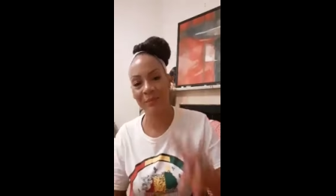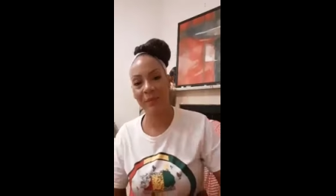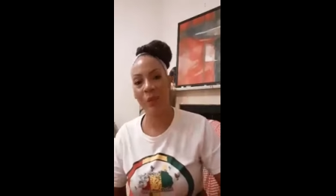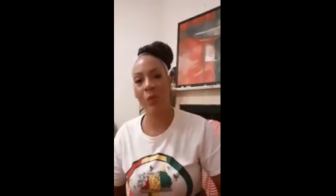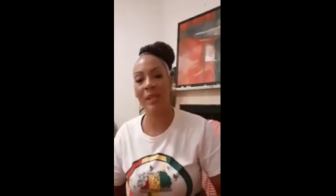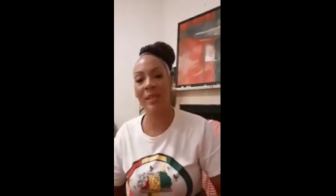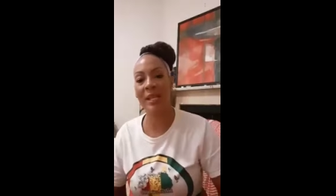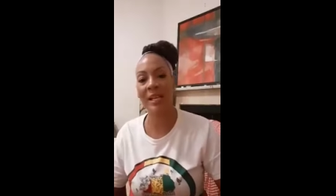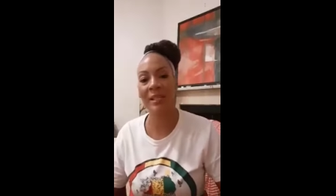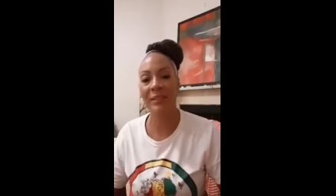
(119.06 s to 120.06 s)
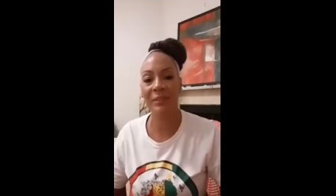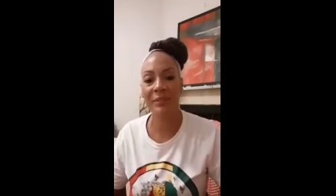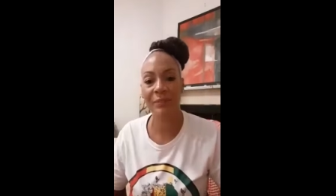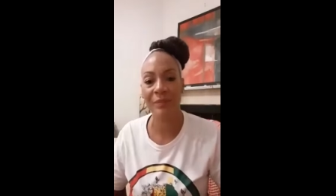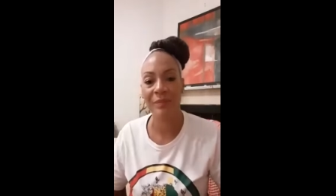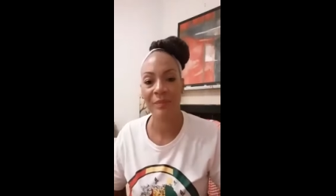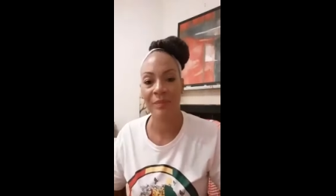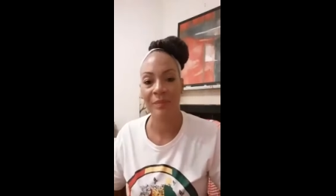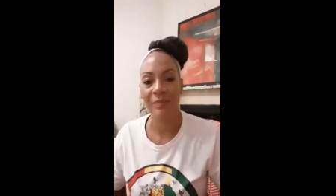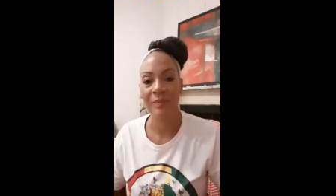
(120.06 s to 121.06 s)
one love.
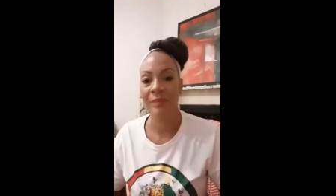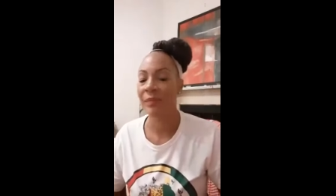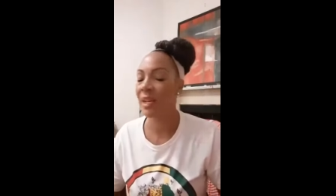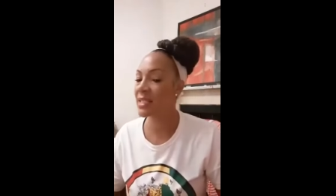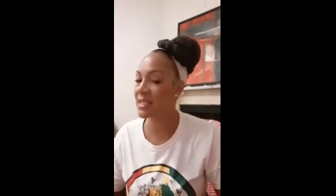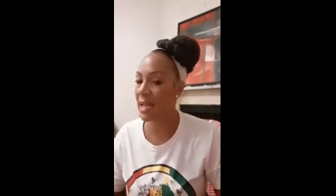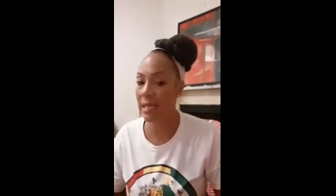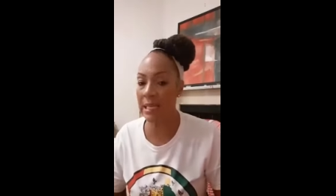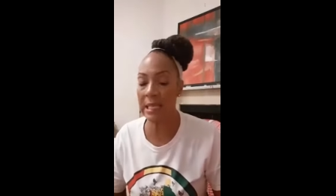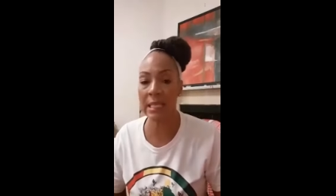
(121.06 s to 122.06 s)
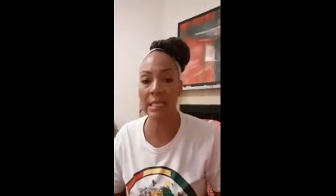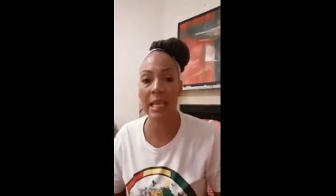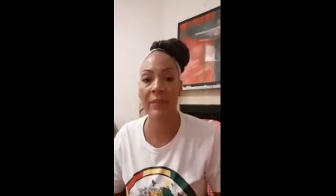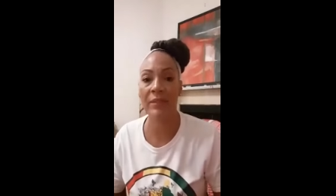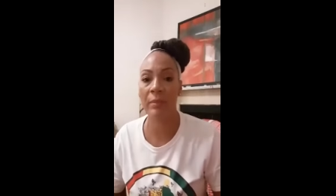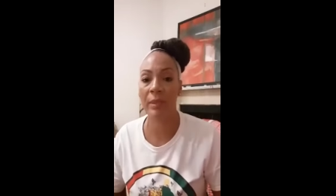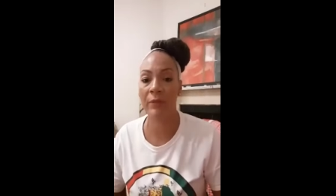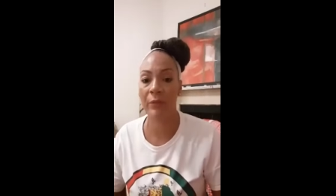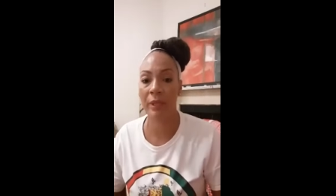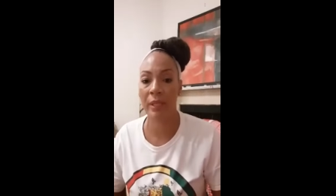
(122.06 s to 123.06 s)
Asani does have to be free.